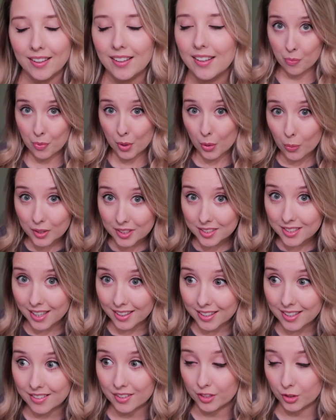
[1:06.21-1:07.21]
But he wasn't
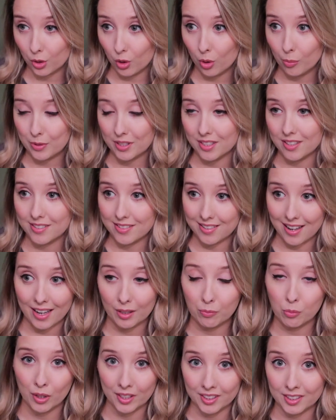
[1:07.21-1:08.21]
into the jobs that his
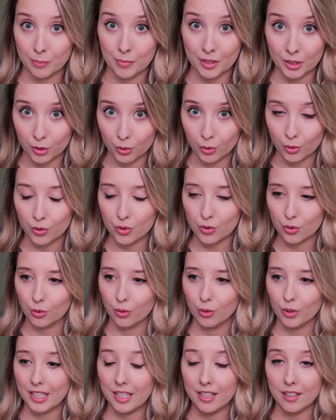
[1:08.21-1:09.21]
dad wanted him to do,
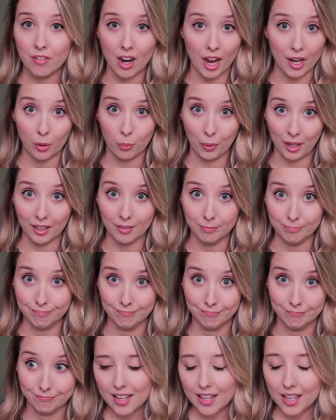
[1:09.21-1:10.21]
so he ran away.
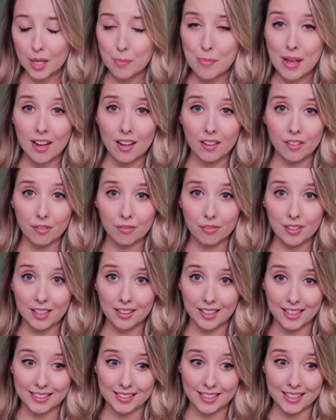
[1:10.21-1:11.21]
He met a lovely
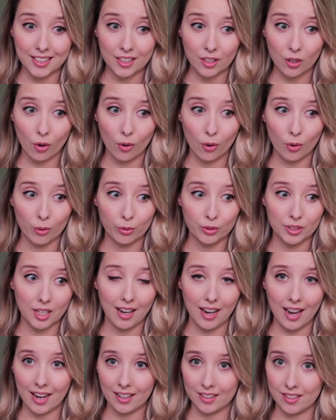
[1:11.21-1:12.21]
lady called
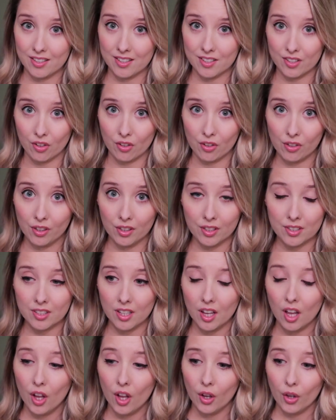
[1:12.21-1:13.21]
Agnes Douglas,
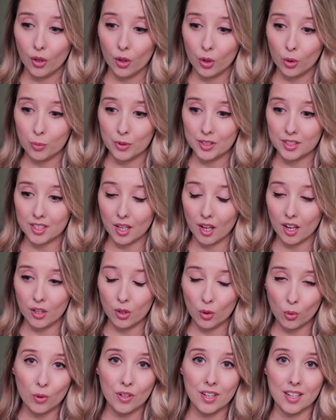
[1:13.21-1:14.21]
who was
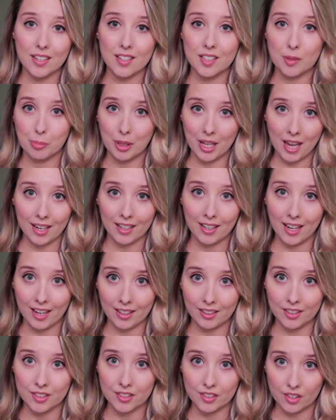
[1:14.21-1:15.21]
known as Black
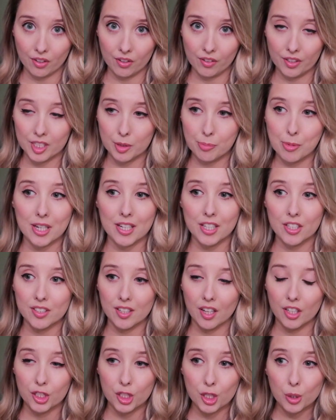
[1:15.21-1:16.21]
Agnes Douglas because
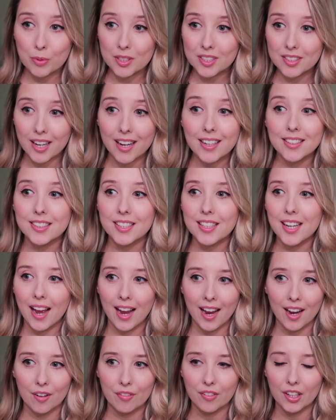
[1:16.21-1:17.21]
she was said to
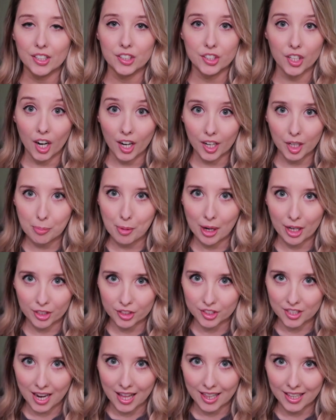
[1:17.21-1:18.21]
have a dark
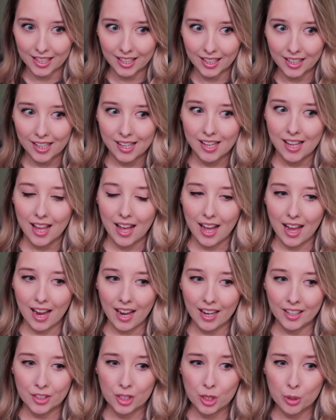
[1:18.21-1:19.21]
personality.
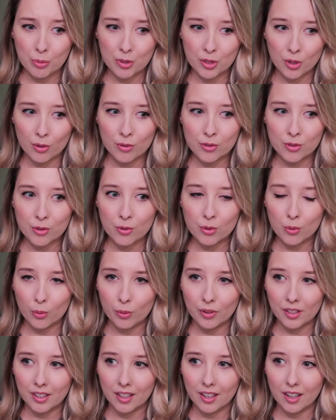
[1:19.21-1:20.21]
And she was also
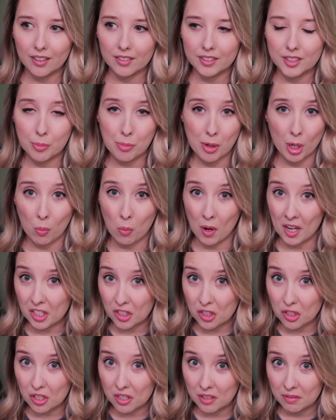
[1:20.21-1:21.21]
known to be a
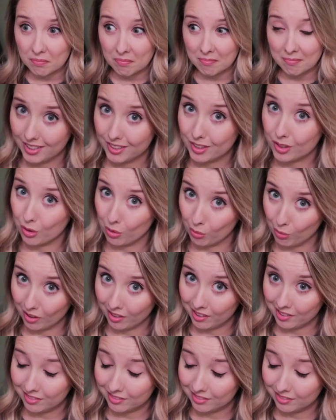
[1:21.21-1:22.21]
witch.
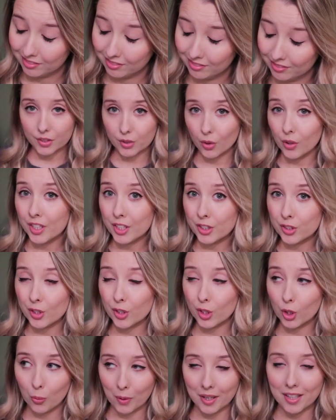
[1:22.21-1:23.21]
Score. Sawney
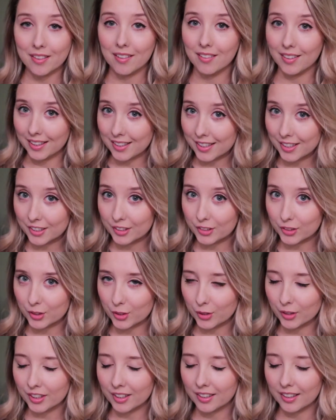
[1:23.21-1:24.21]
took quite the liking
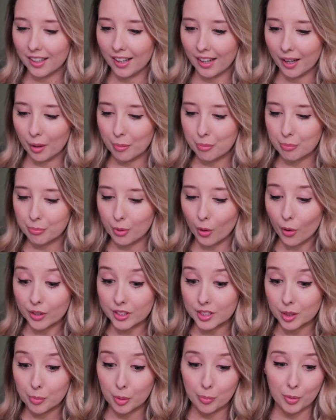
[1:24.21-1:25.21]
to her,
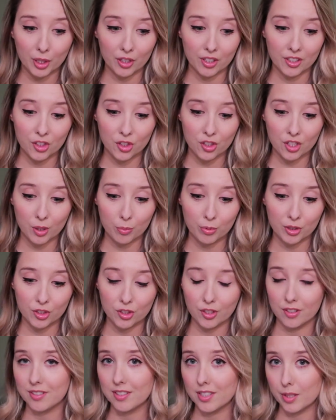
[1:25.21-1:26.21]
possibly because she was
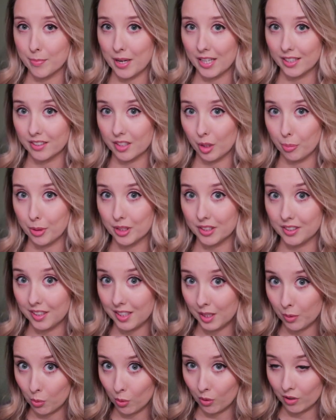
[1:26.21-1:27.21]
just as messed up as
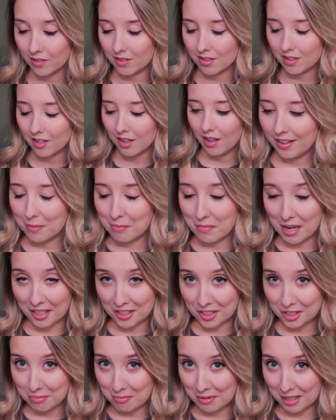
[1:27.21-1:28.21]
he was. A
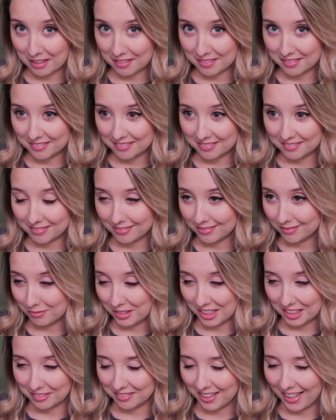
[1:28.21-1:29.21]
match made in,
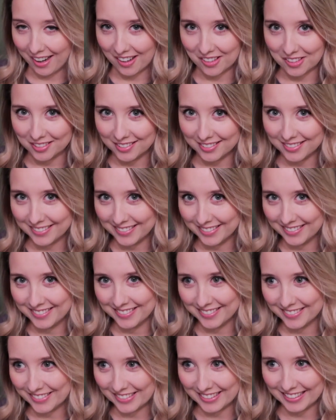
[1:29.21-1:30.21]
well, hell,
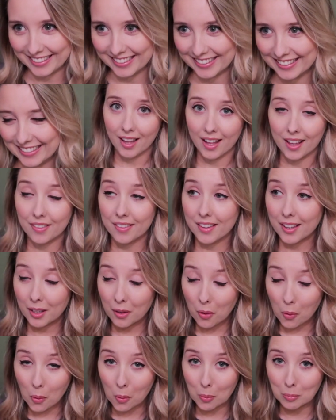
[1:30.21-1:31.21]
really. And they
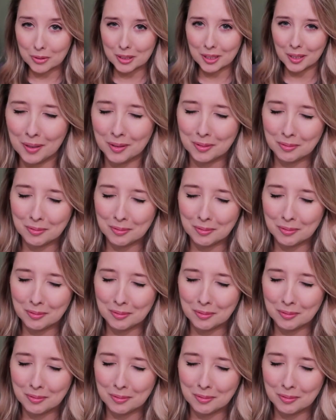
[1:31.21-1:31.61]
eloped.